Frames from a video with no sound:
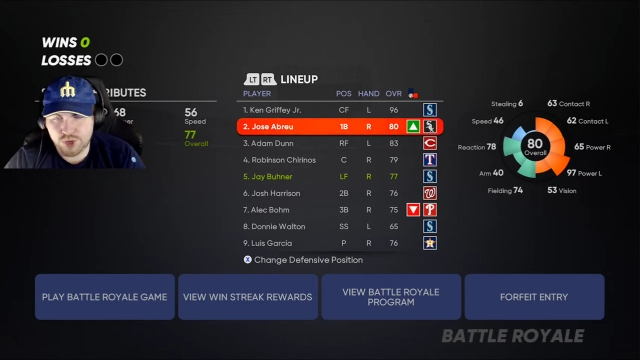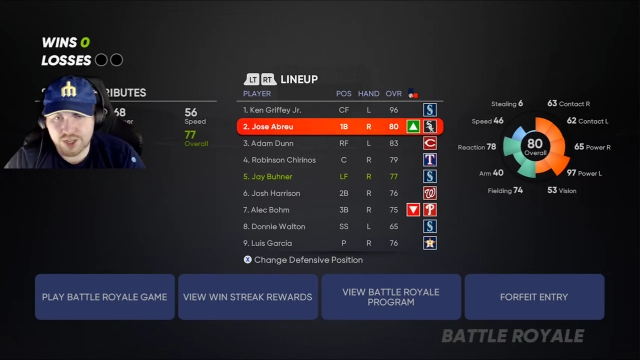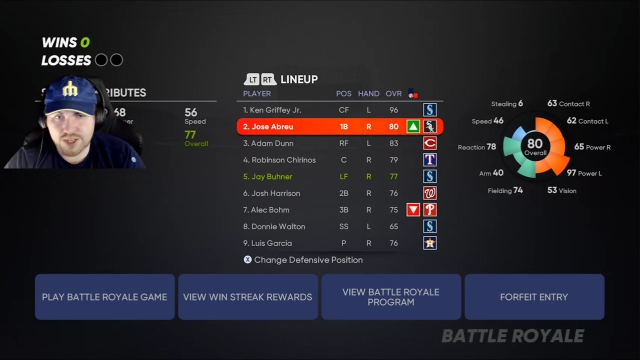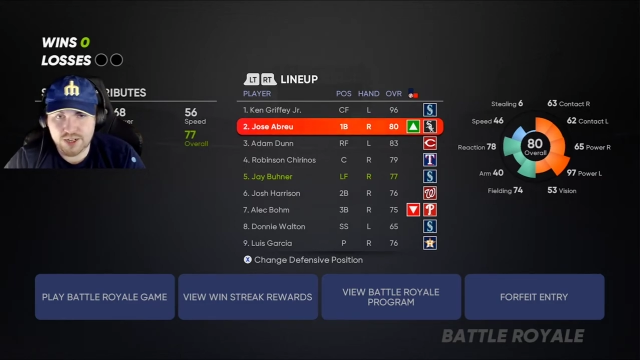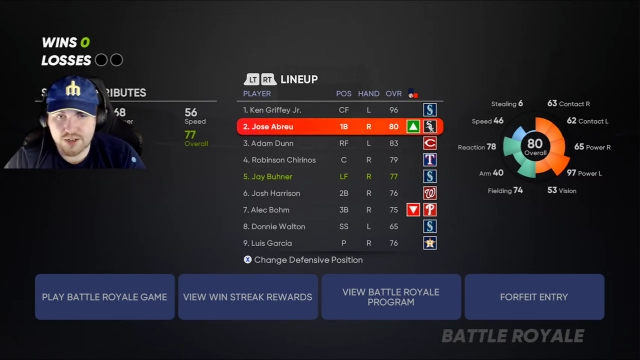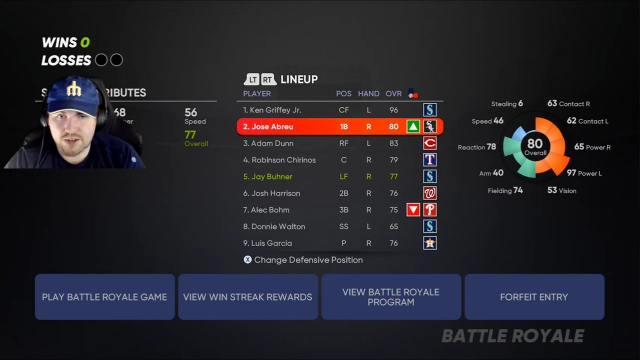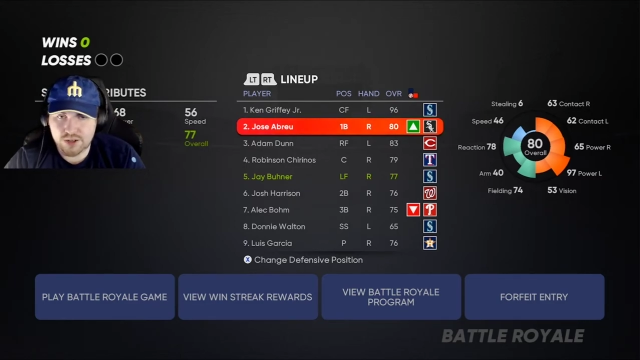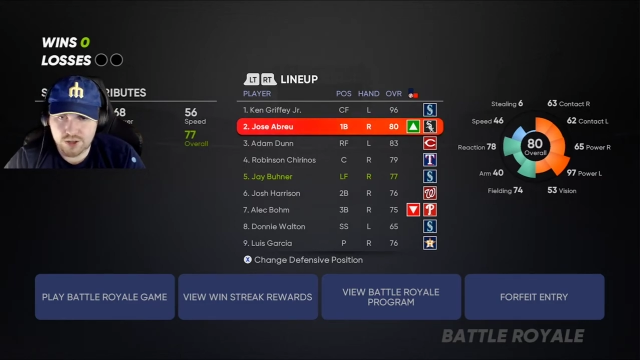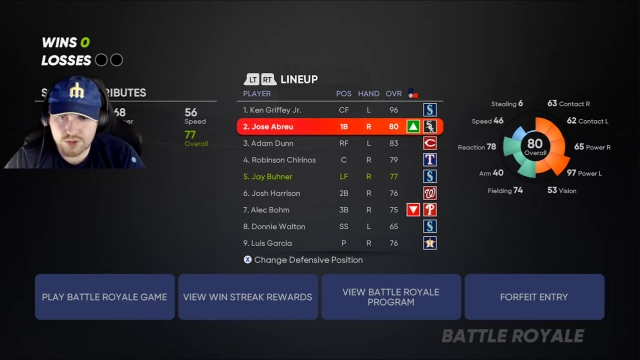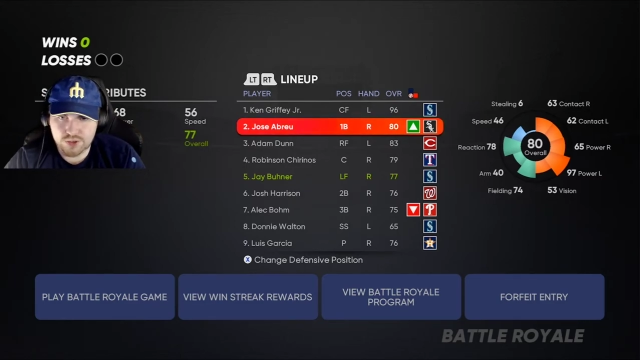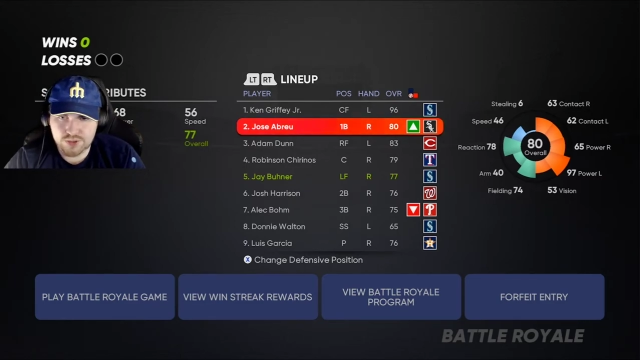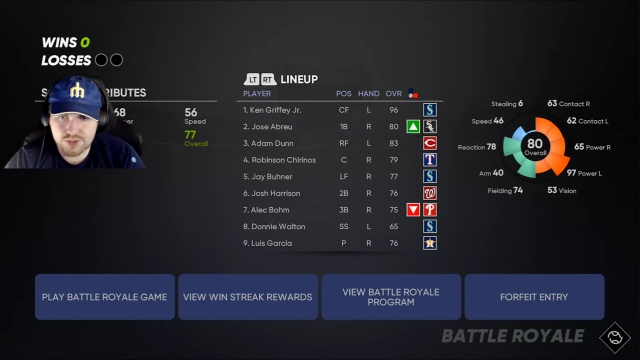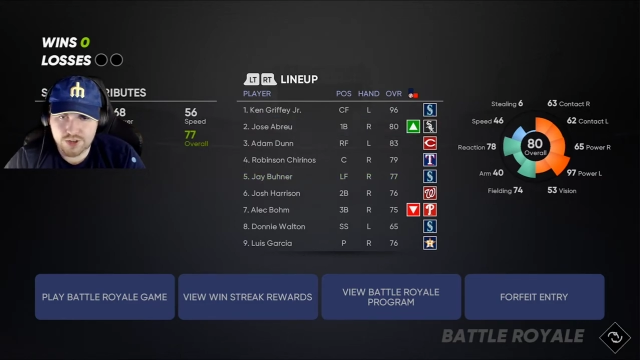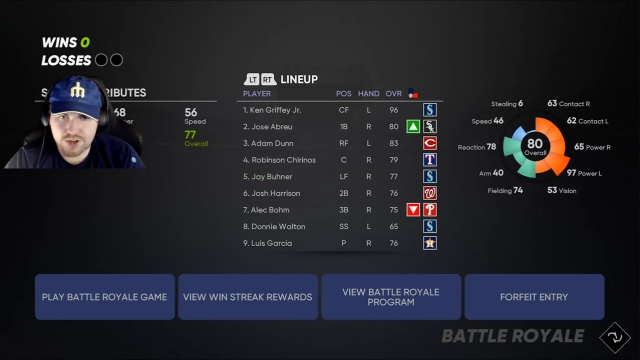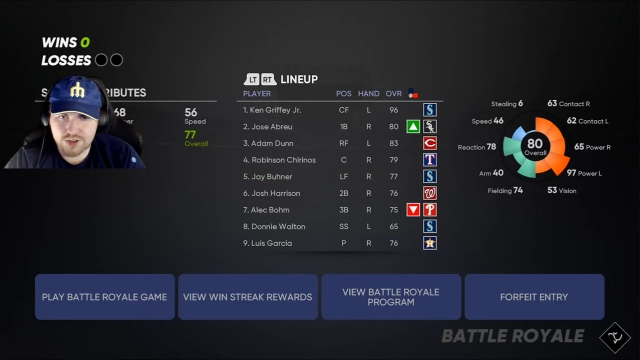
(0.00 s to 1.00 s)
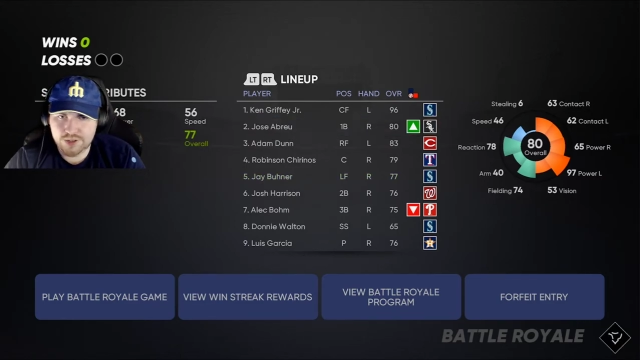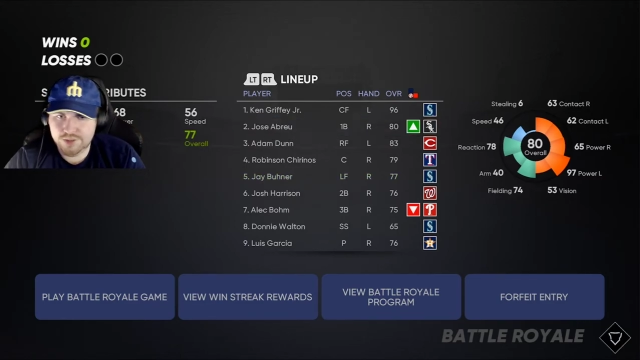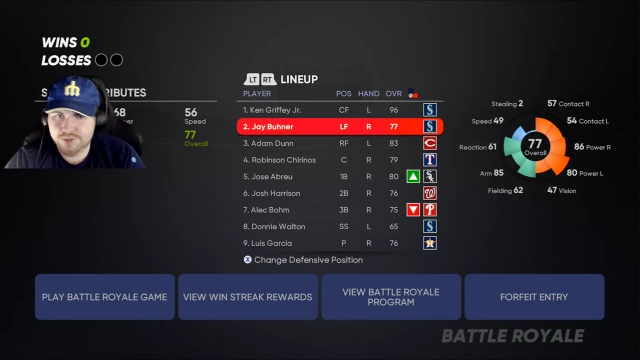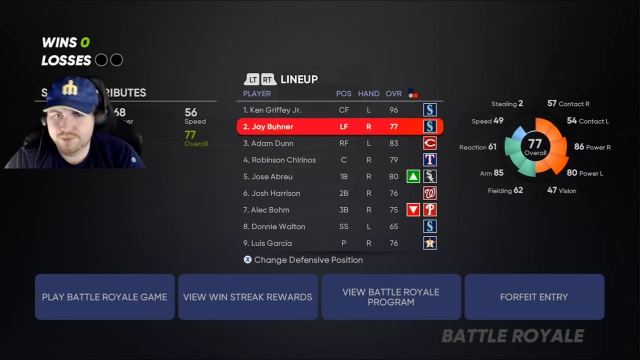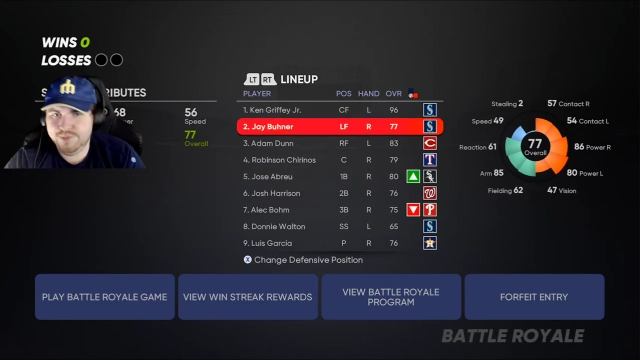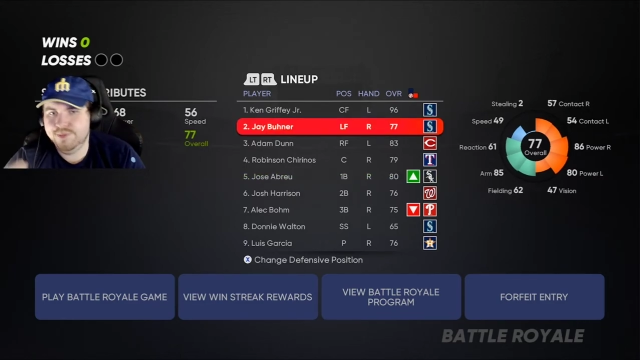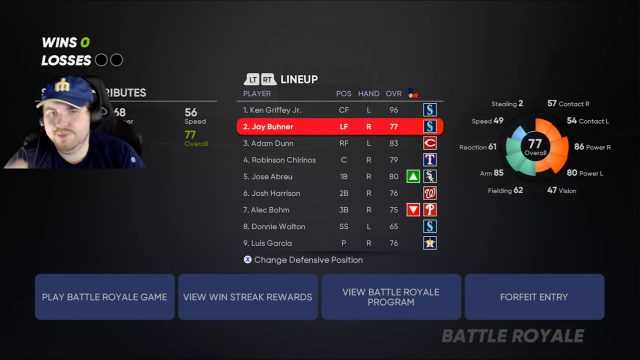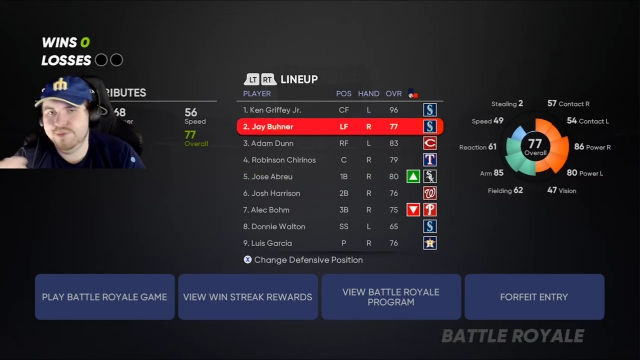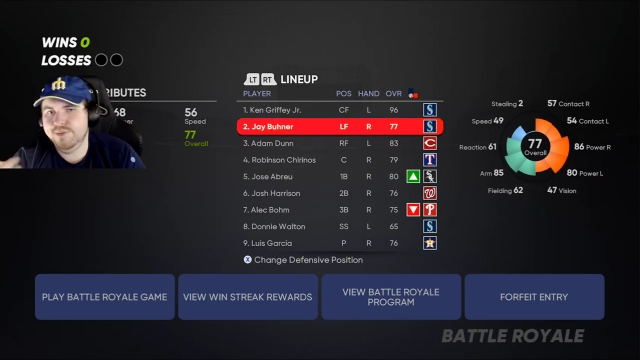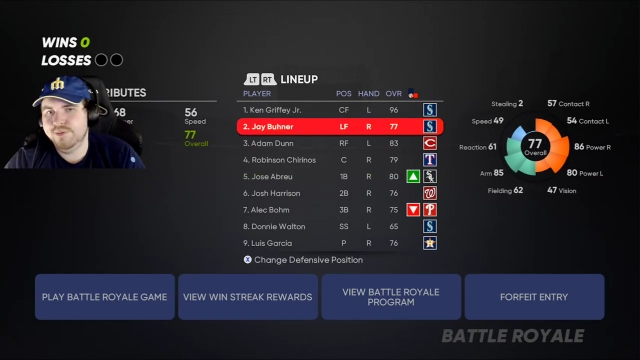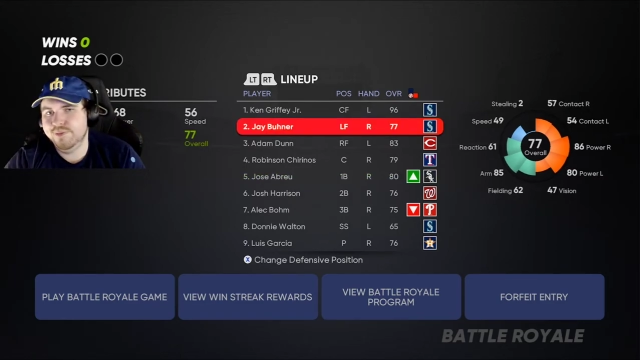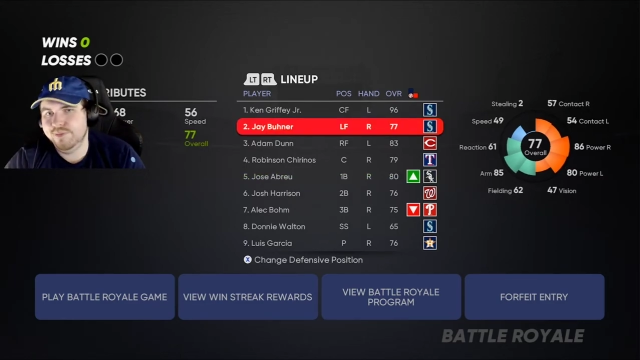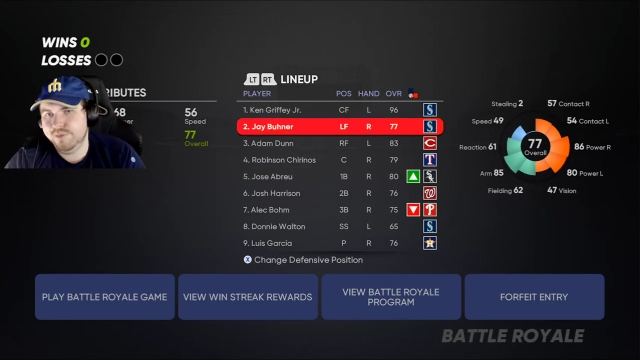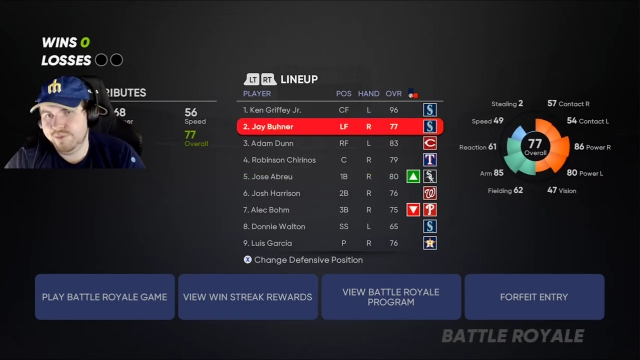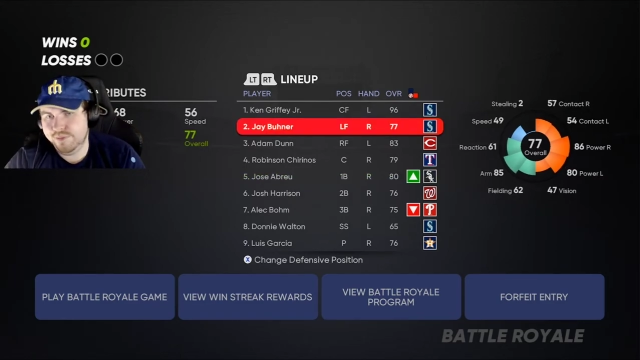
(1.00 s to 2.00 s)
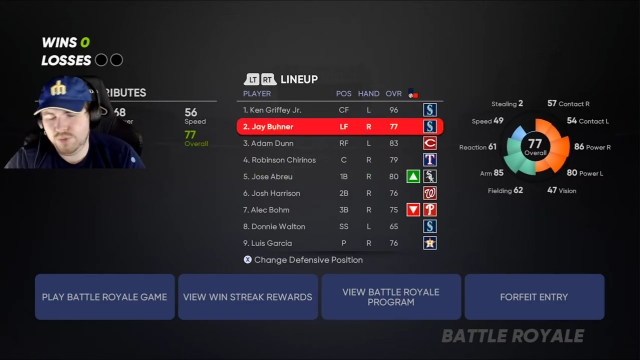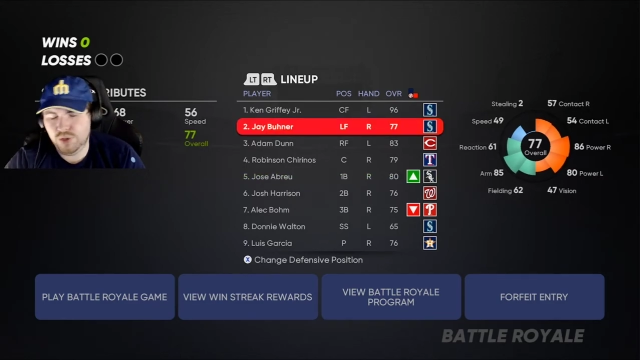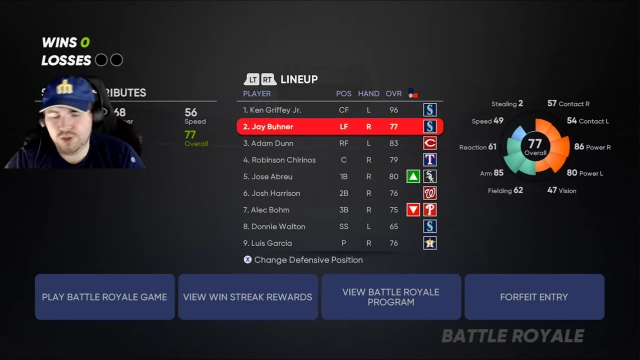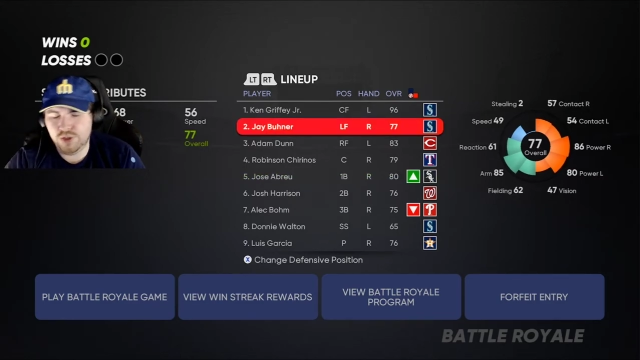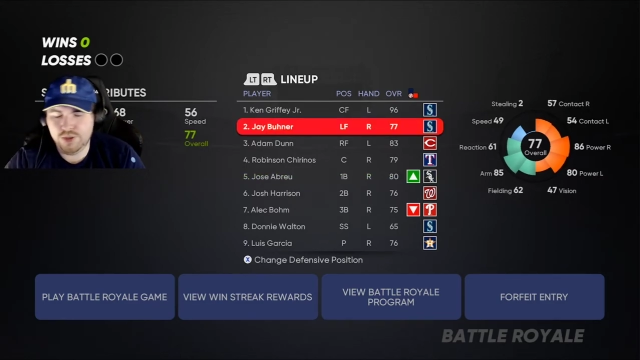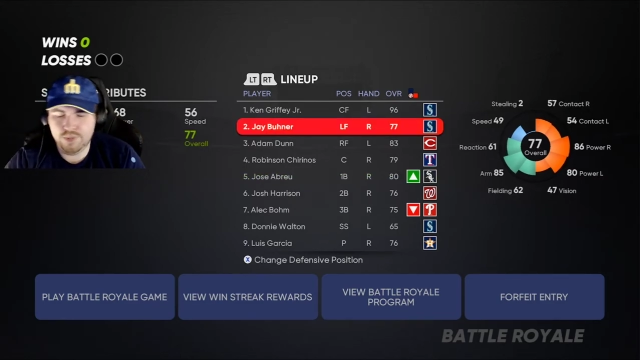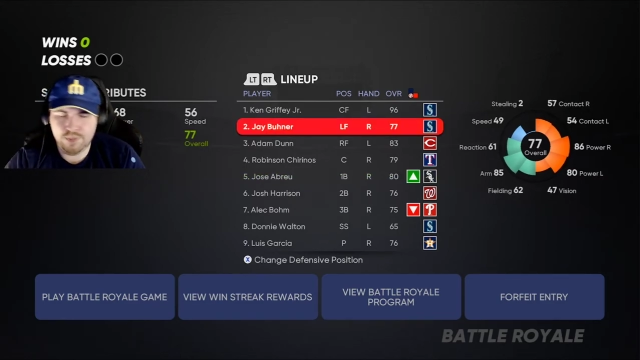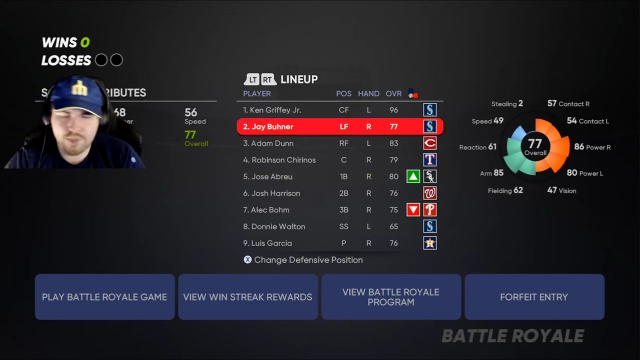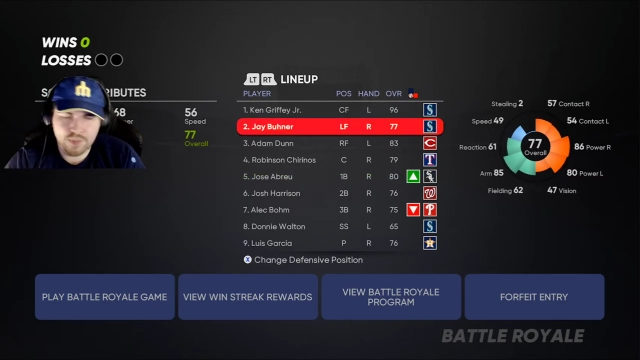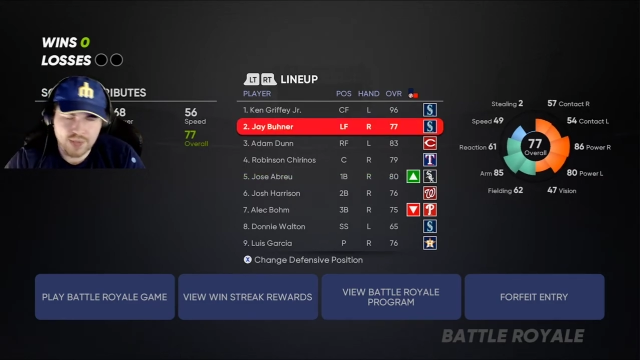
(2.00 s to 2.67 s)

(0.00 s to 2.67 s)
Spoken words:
bring it in on All-Star, you can